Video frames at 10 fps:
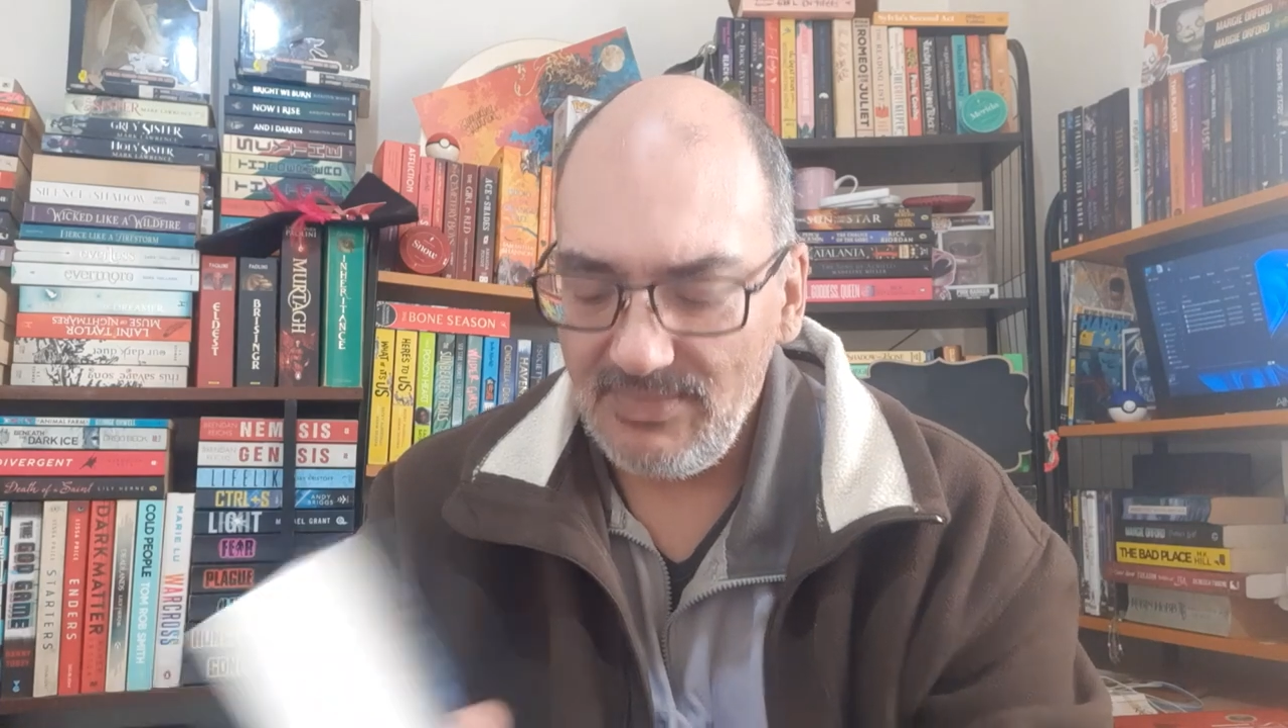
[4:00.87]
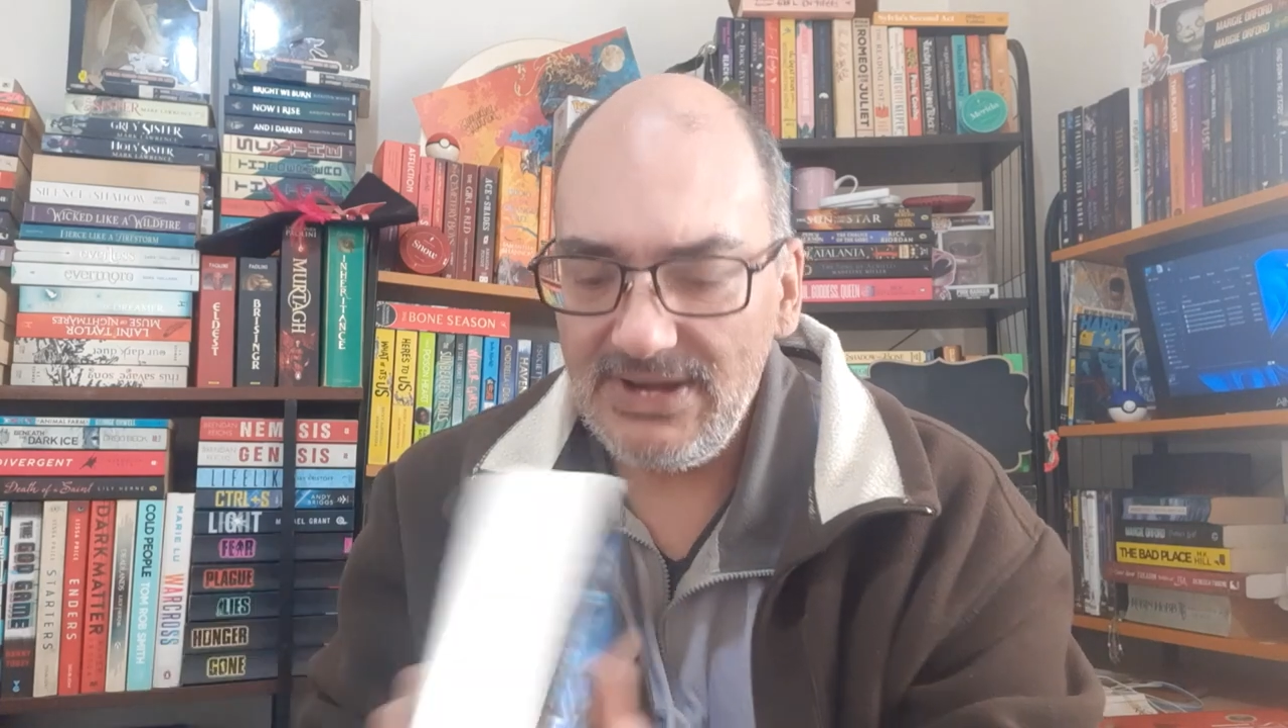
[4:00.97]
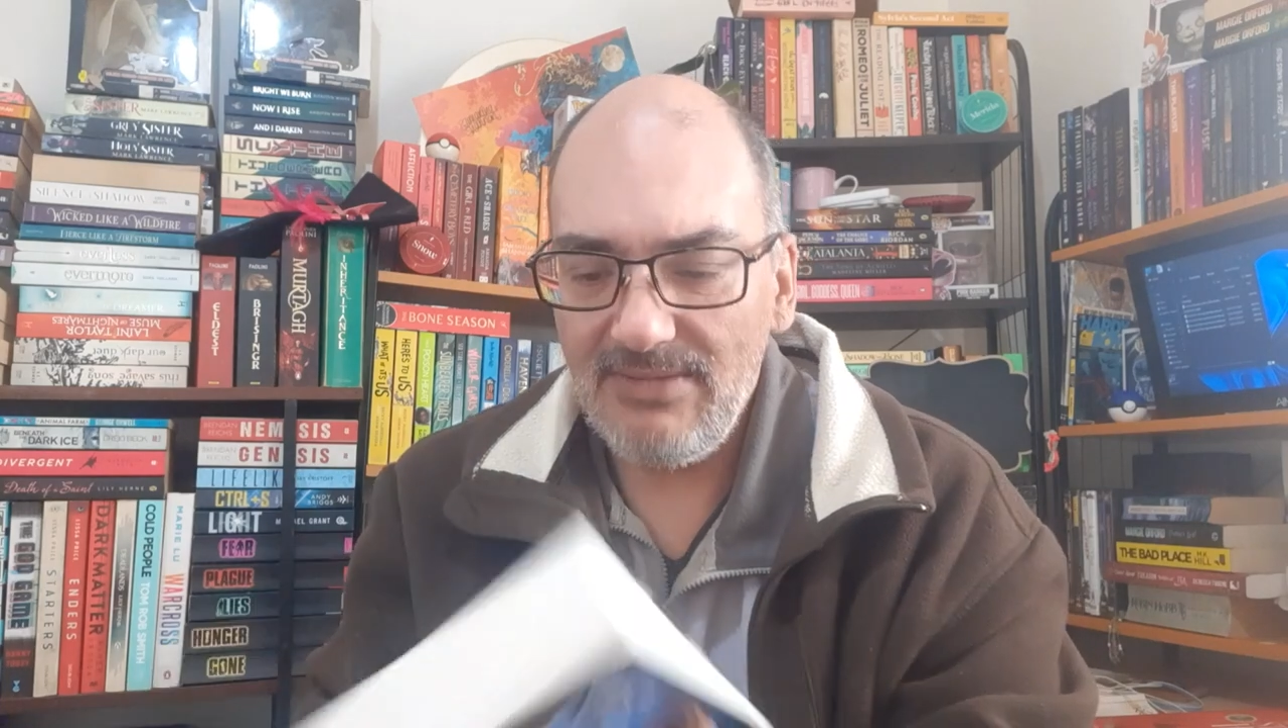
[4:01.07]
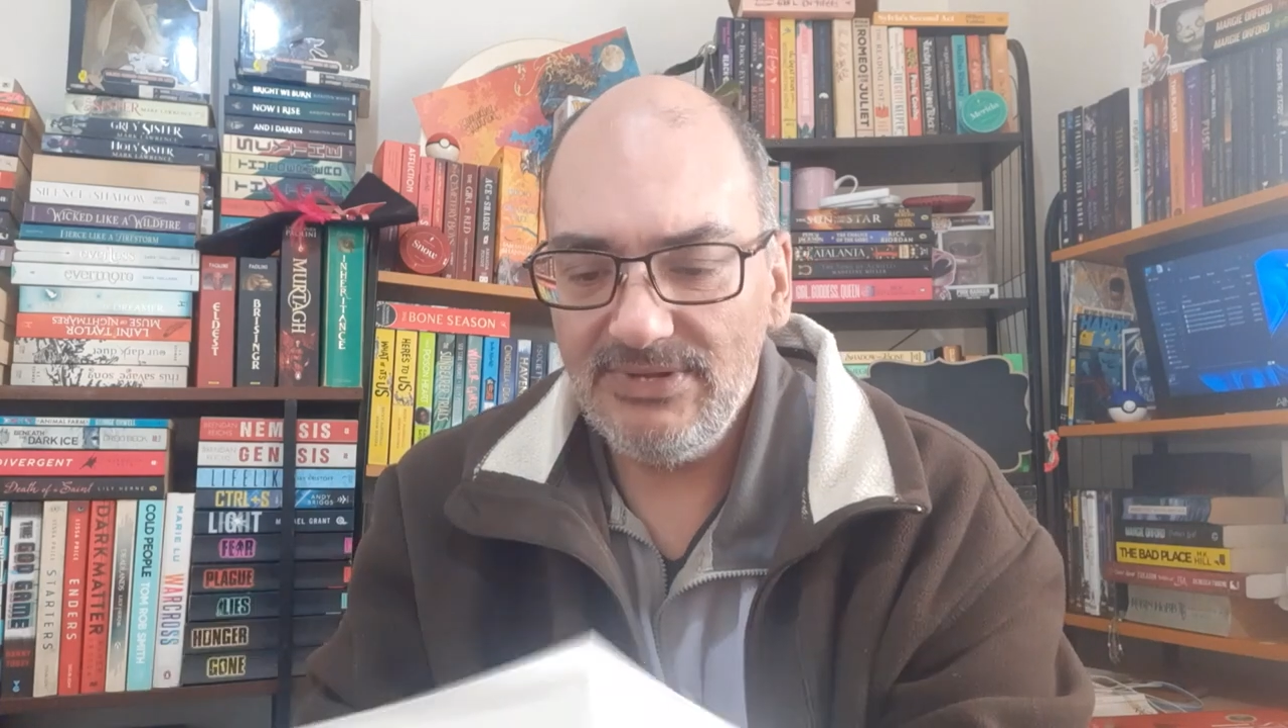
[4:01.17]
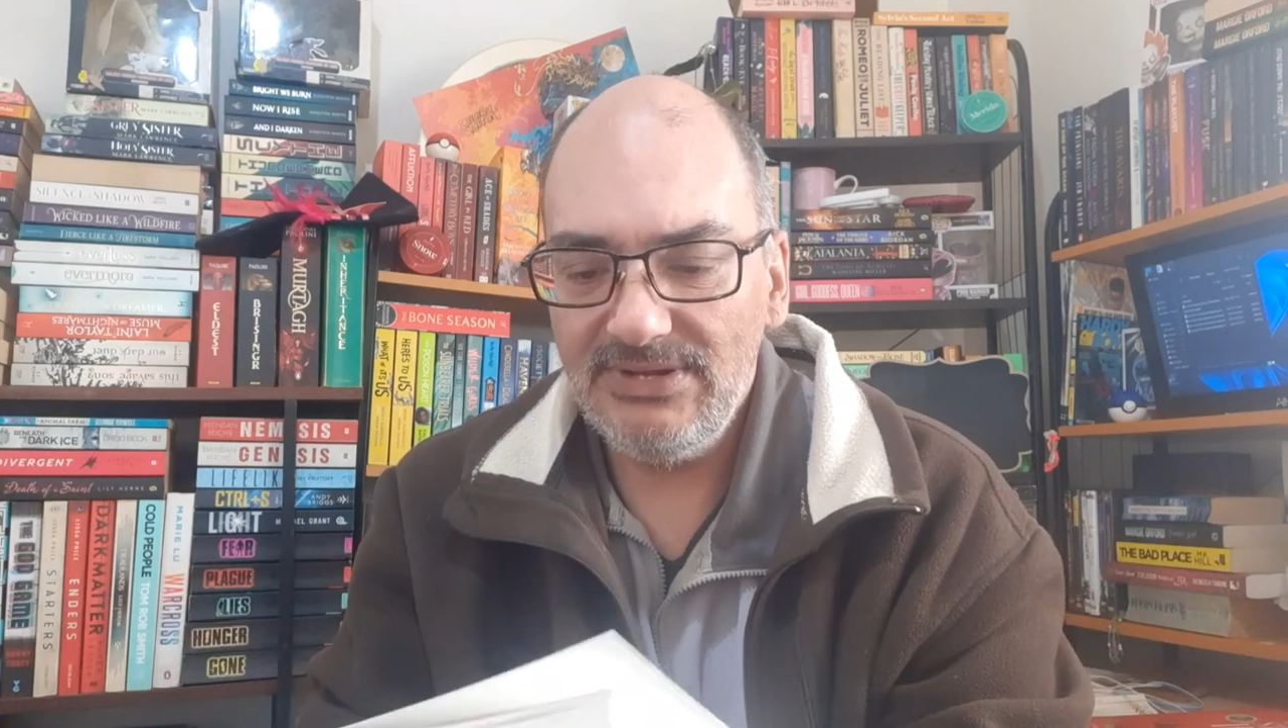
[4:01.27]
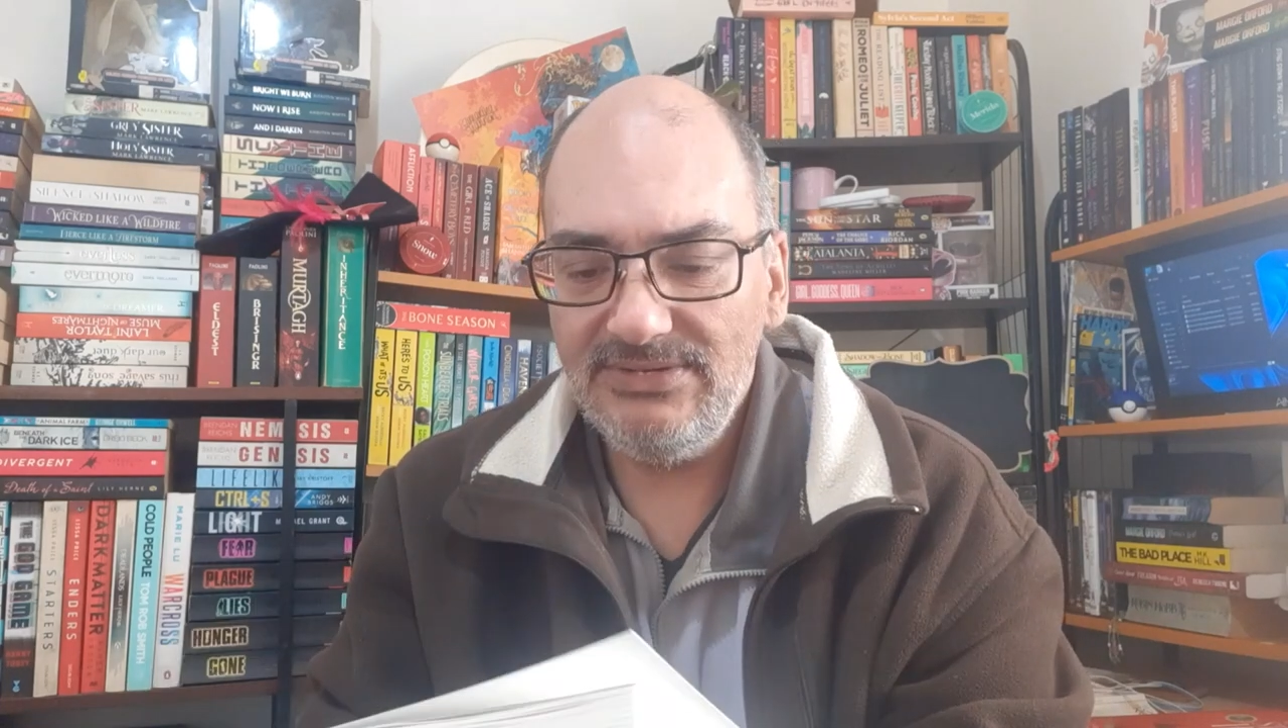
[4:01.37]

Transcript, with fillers: been able to